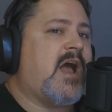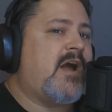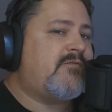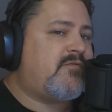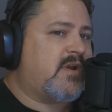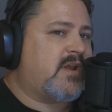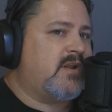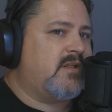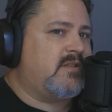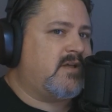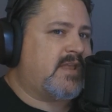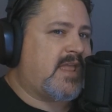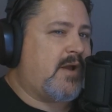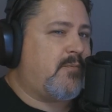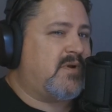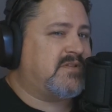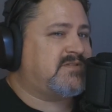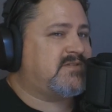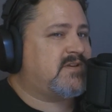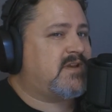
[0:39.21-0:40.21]
off, we're going to look
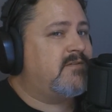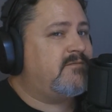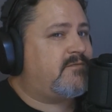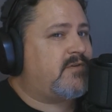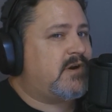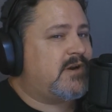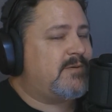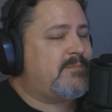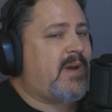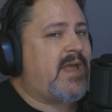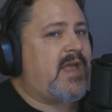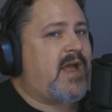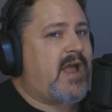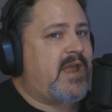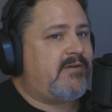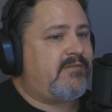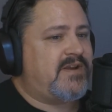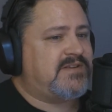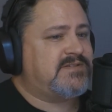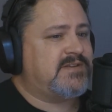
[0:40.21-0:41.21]
at what's confirmed by
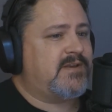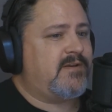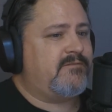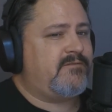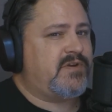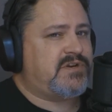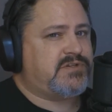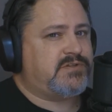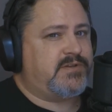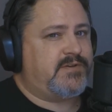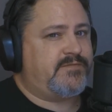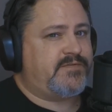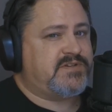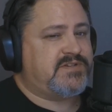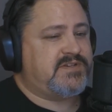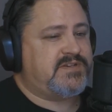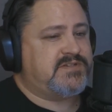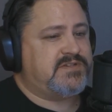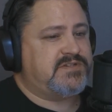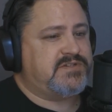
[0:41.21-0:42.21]
iRacing officially for
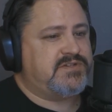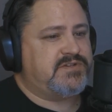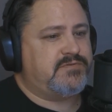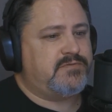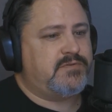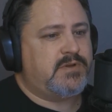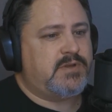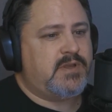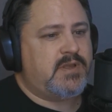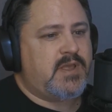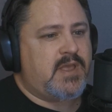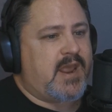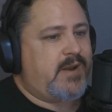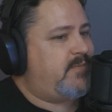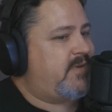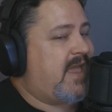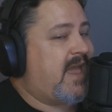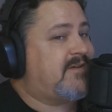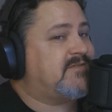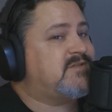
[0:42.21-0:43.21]
Season 2, and
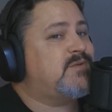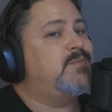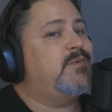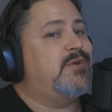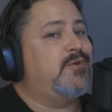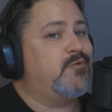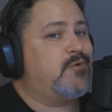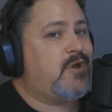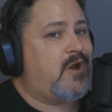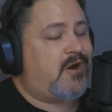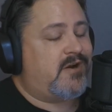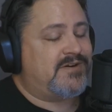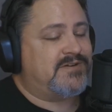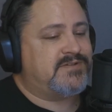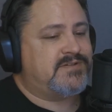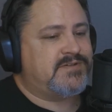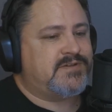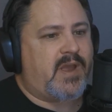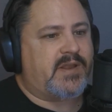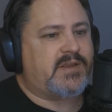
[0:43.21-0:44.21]
we have some new
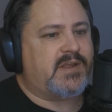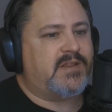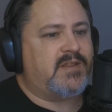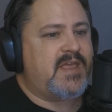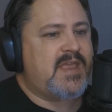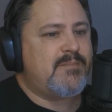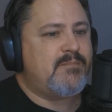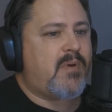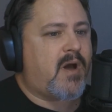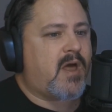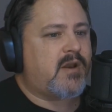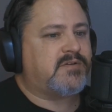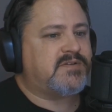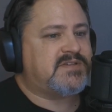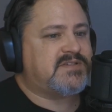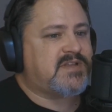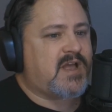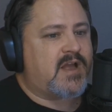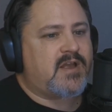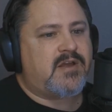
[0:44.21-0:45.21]
cars. Got the late model
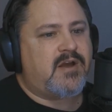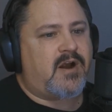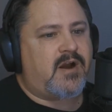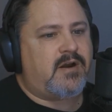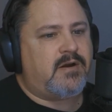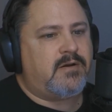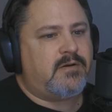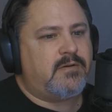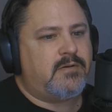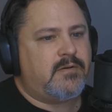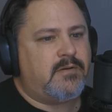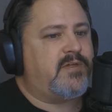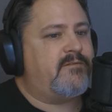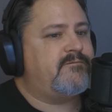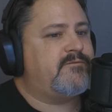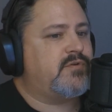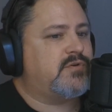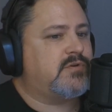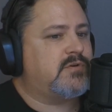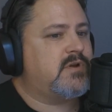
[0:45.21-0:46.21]
stock car with a
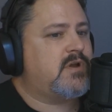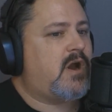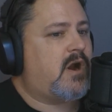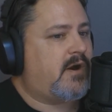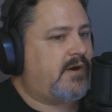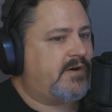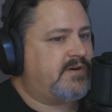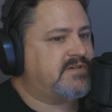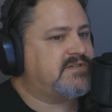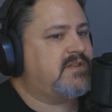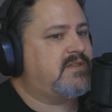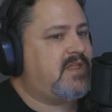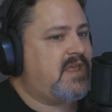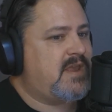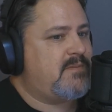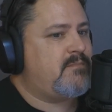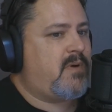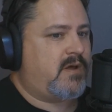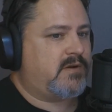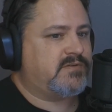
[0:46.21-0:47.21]
full Cars
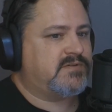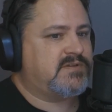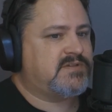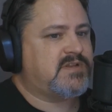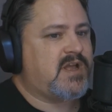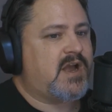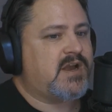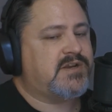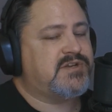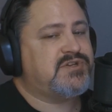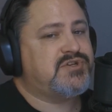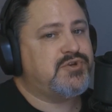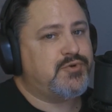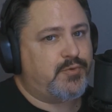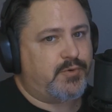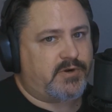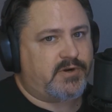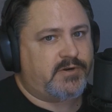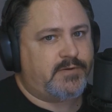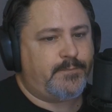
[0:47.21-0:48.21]
late model stock
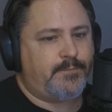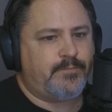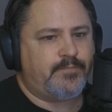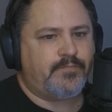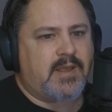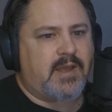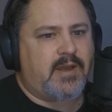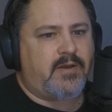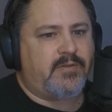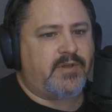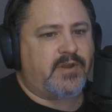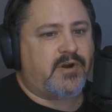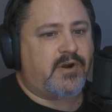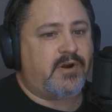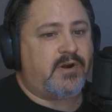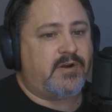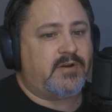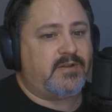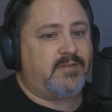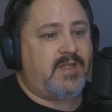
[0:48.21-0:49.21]
tour. Now, the
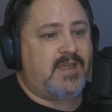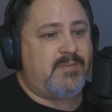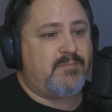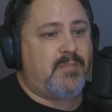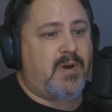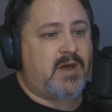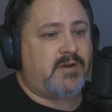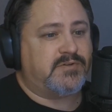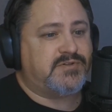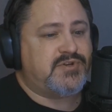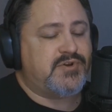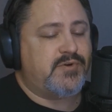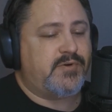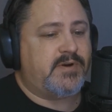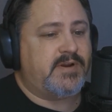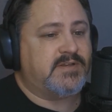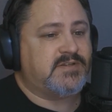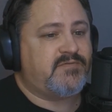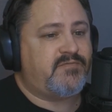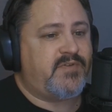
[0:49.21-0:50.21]
current late model
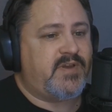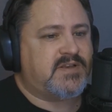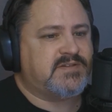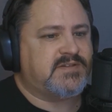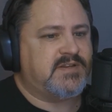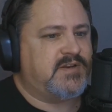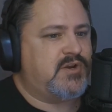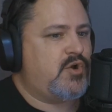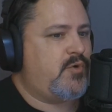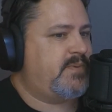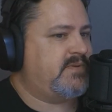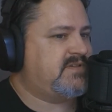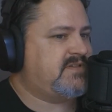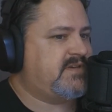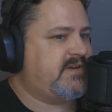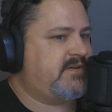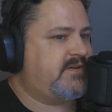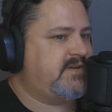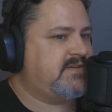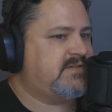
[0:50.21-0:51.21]
tour is fixed in Open
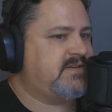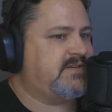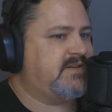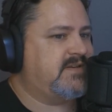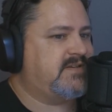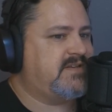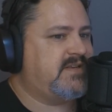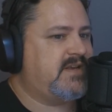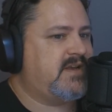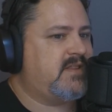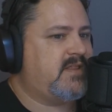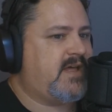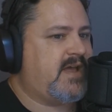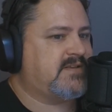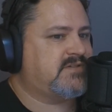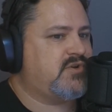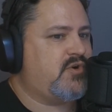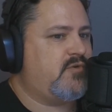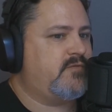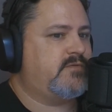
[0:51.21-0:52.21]
Series in the
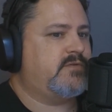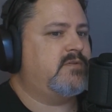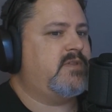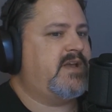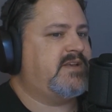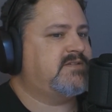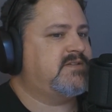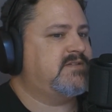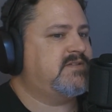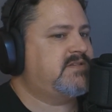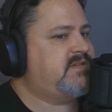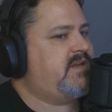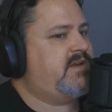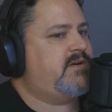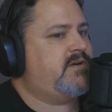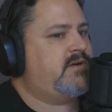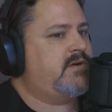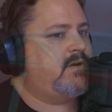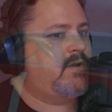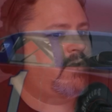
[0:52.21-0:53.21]
D-Class Oval licensed tier,